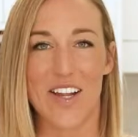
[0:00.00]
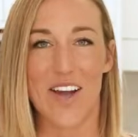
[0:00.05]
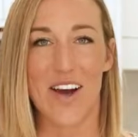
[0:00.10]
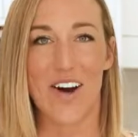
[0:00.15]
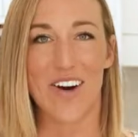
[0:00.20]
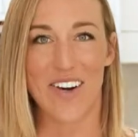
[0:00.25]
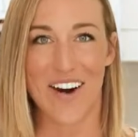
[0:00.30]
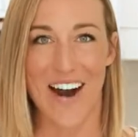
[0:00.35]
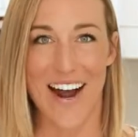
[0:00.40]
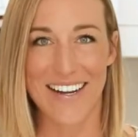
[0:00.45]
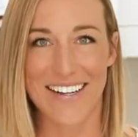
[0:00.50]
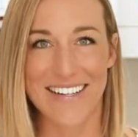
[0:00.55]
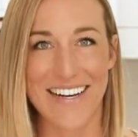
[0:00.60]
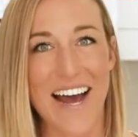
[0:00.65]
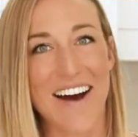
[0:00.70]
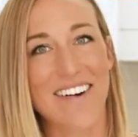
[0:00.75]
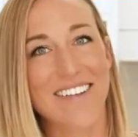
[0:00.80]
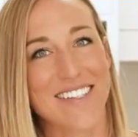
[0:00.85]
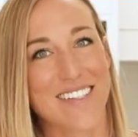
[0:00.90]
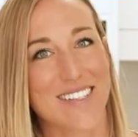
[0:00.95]
All right,
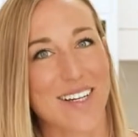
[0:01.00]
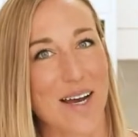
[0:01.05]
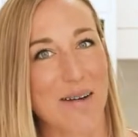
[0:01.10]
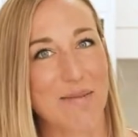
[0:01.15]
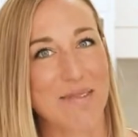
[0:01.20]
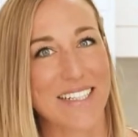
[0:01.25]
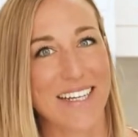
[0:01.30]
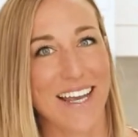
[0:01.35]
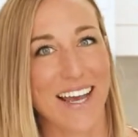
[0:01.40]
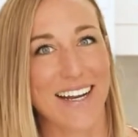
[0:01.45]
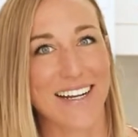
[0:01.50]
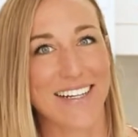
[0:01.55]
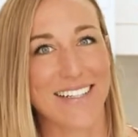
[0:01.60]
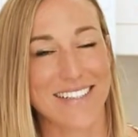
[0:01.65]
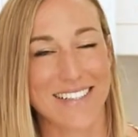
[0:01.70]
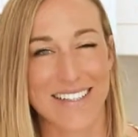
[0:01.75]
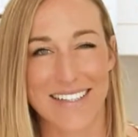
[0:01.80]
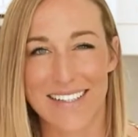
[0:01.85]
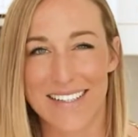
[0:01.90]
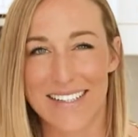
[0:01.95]
now it's time to get
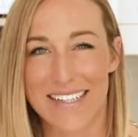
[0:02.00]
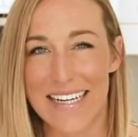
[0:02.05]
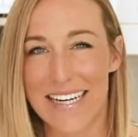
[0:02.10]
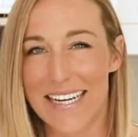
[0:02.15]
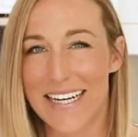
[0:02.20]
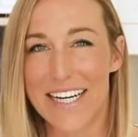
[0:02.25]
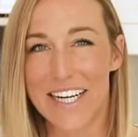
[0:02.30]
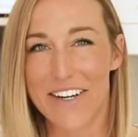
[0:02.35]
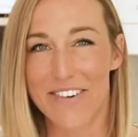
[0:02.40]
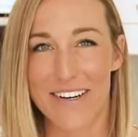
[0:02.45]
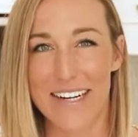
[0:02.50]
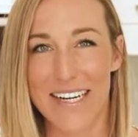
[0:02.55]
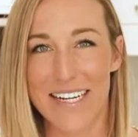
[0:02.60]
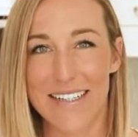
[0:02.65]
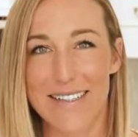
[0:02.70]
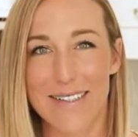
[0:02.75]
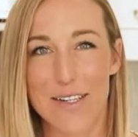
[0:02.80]
into the nitty-gritty.